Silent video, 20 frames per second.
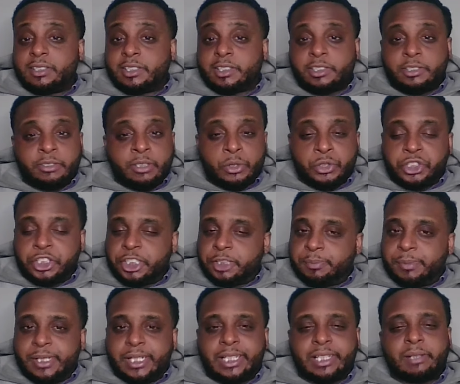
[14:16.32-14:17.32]
You know, she's
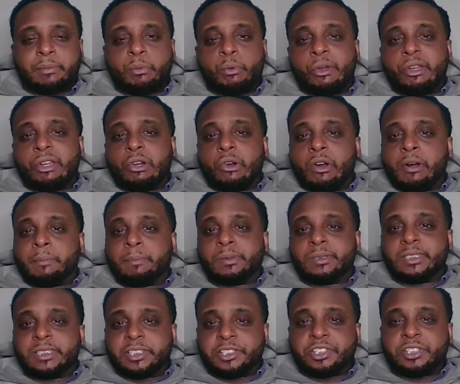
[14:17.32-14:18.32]
been at the point guard
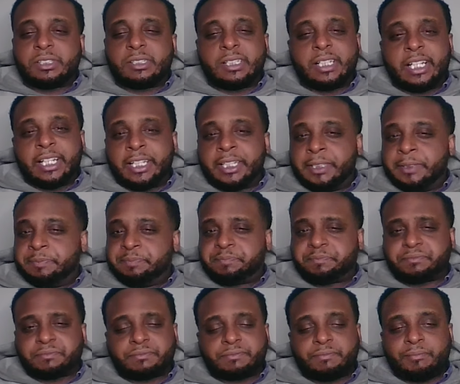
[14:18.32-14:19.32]
position, and
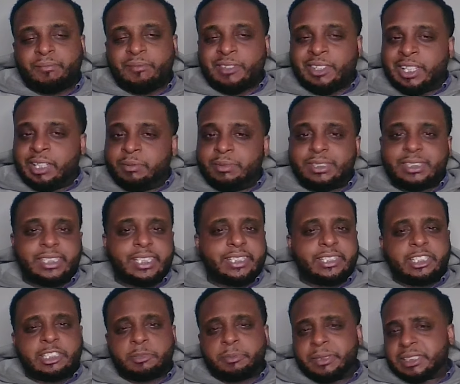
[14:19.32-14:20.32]
like we said,
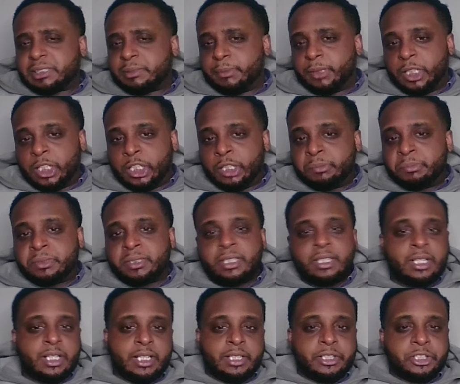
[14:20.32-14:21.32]
there's been some ups
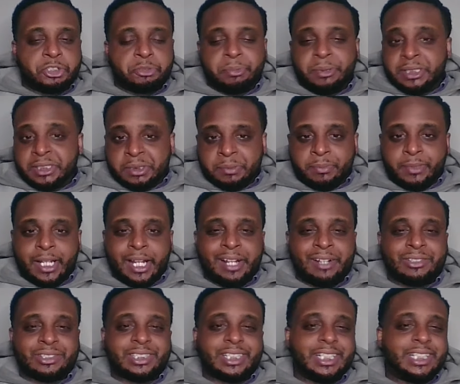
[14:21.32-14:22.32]
there's been some
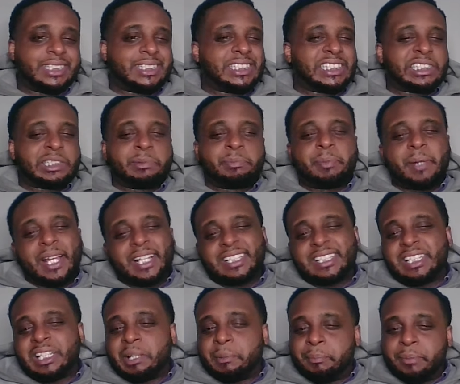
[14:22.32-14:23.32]
downs, and it's
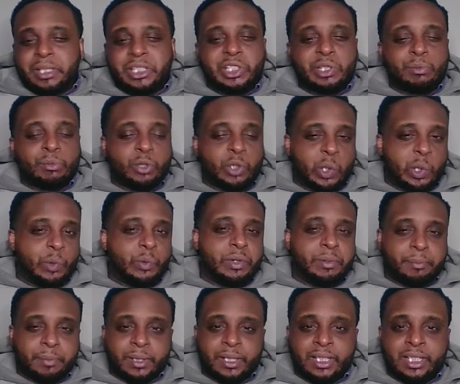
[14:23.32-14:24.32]
expected to be some growing
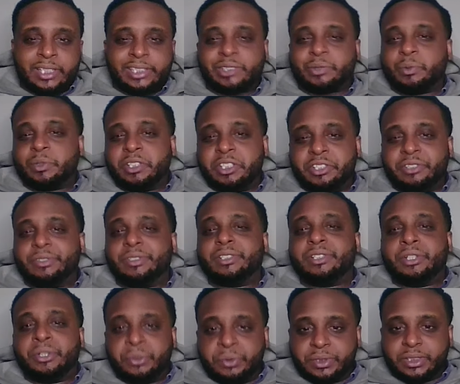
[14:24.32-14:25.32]
pains when you're in a
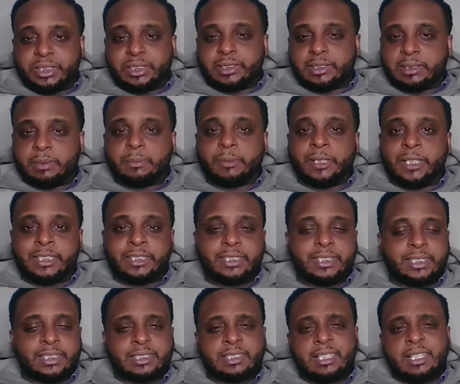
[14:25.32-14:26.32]
new system like
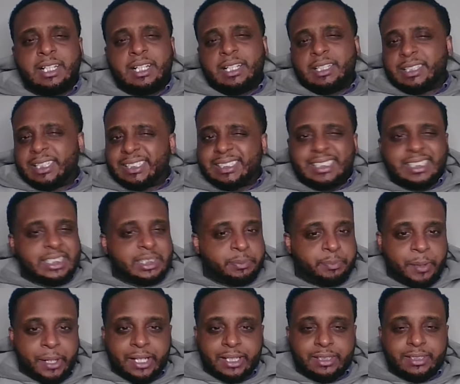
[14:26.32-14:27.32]
this. That's
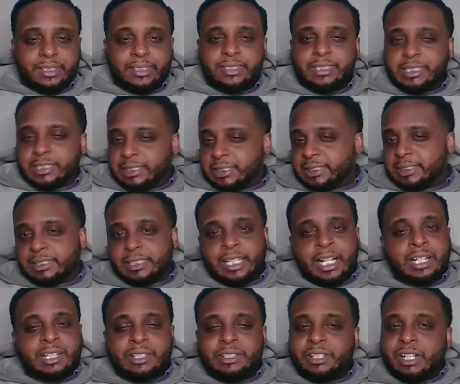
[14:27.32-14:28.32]
expected. This is
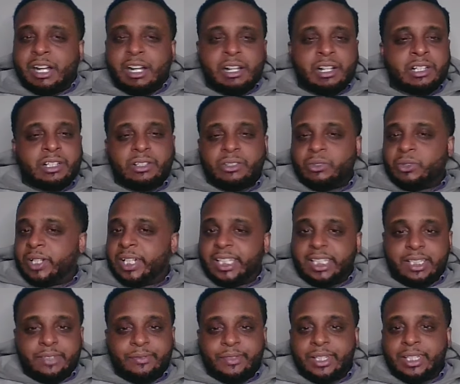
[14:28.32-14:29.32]
not a knock on
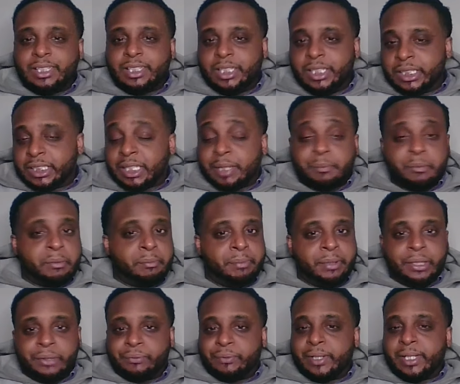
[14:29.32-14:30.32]
Hailey Van Lith. I'm a
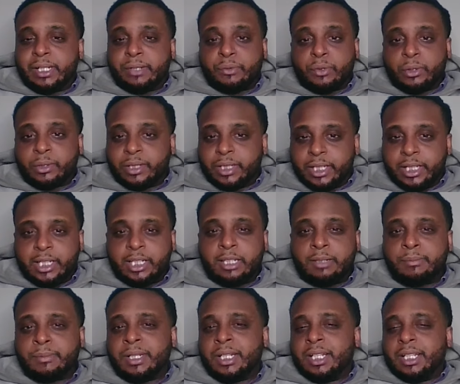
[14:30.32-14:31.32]
big fan of her game,
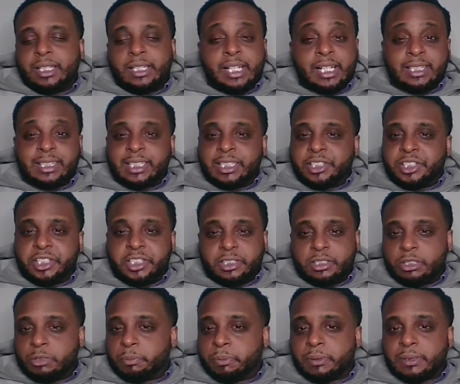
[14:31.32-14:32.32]
and I think she's
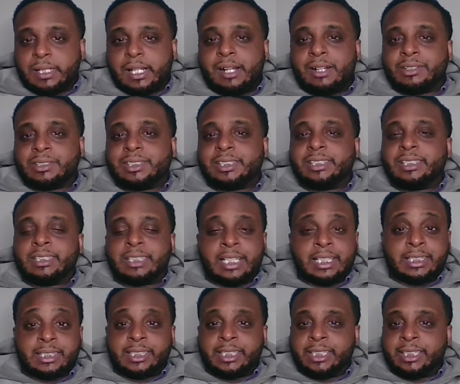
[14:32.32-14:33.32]
super talented, and I
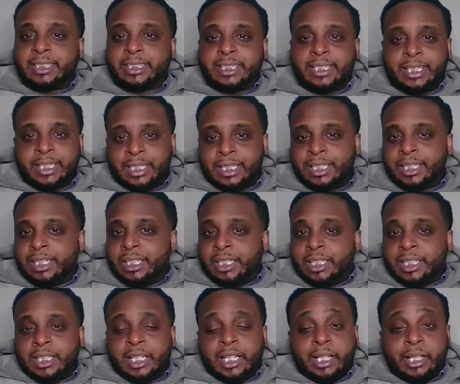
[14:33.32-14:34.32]
think that
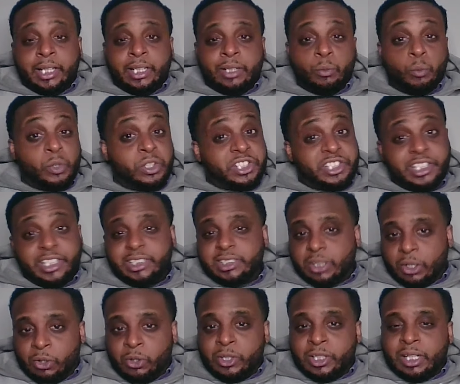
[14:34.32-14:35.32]
when she's
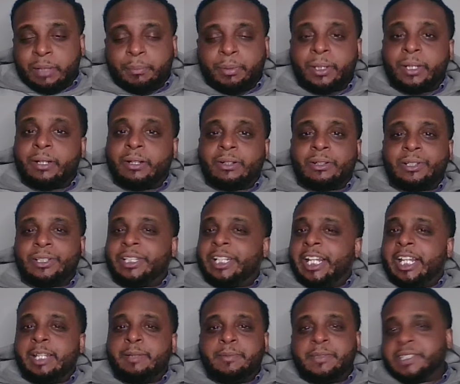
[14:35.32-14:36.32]
on and playing her
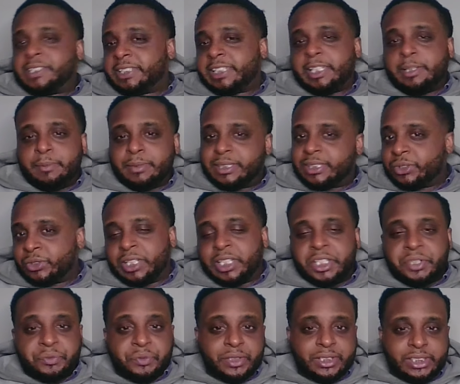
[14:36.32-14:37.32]
game, this team is on a
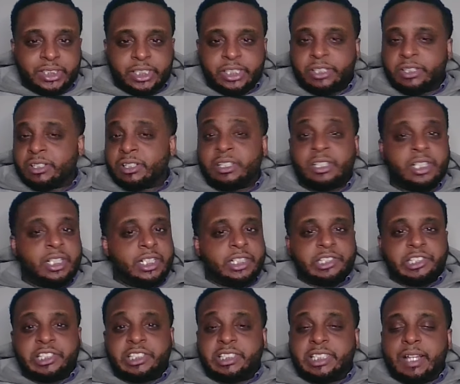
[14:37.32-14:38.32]
different tier.
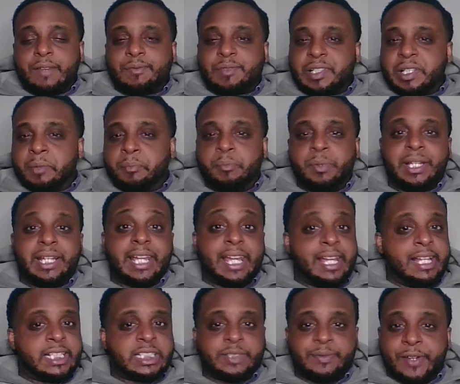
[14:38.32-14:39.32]
She's definitely a big
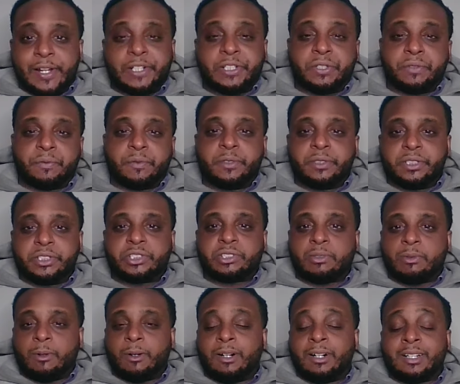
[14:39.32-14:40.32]
X factor for this
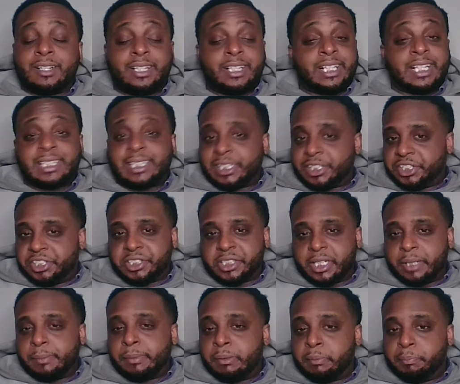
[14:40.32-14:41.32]
squad, and I think she's going
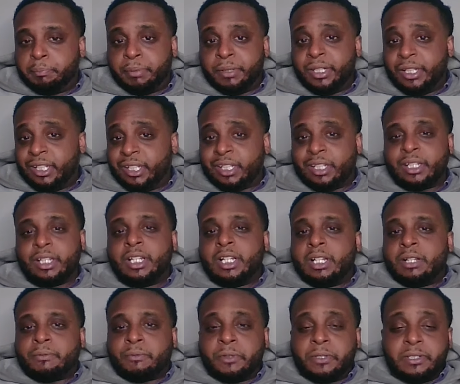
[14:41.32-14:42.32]
to be big
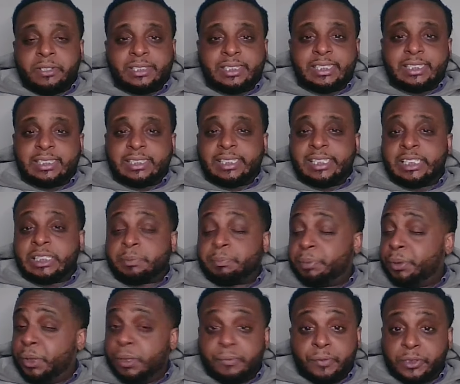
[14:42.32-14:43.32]
for their success,
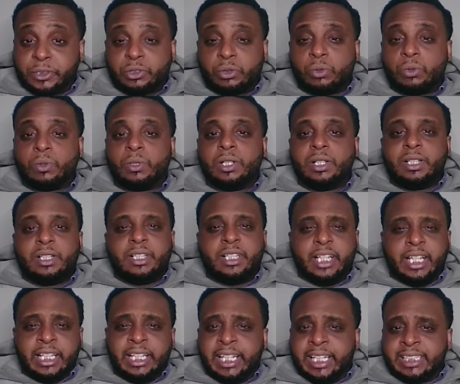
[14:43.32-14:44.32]
pivotal
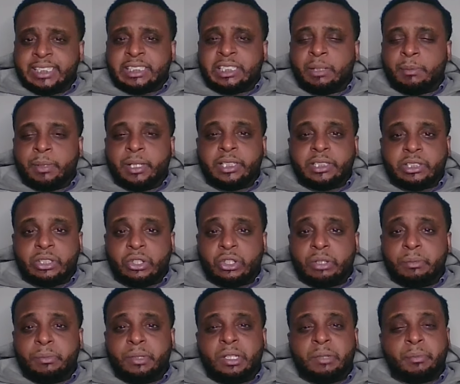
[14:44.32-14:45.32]
in the NCAA
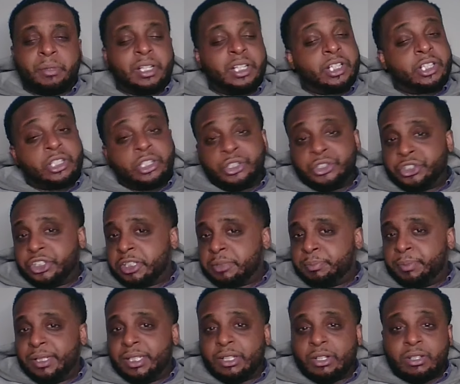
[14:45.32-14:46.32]
tournament. But it could just
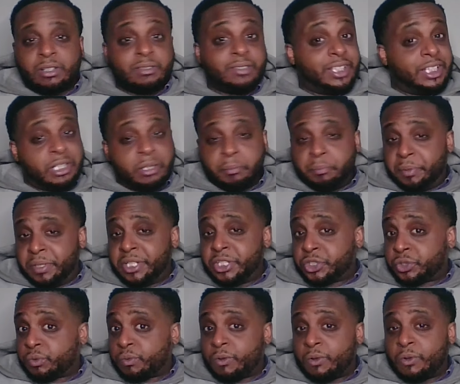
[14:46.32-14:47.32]
be in a
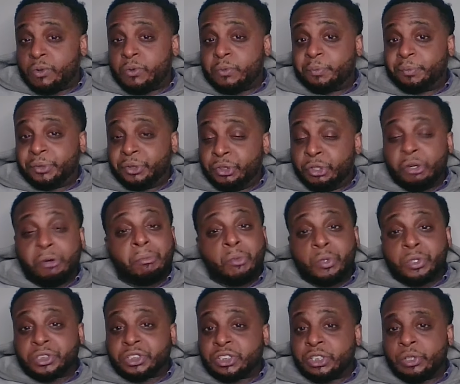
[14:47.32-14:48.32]
bench role, you know,
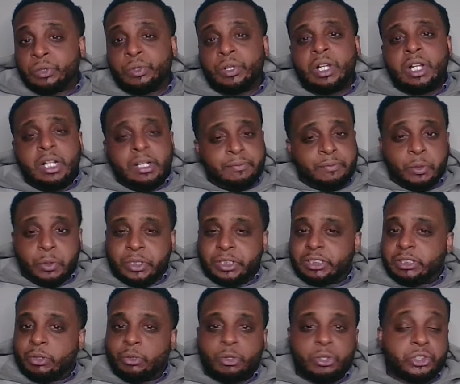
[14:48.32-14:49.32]
more so focused
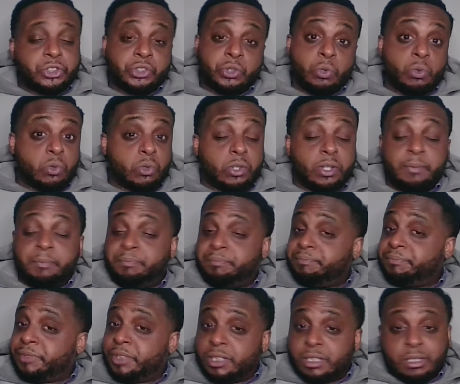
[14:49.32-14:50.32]
on her scoring,
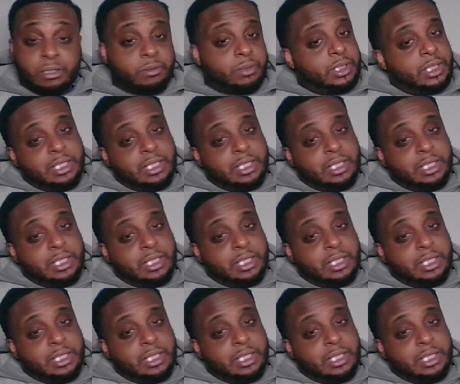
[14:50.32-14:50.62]
you know.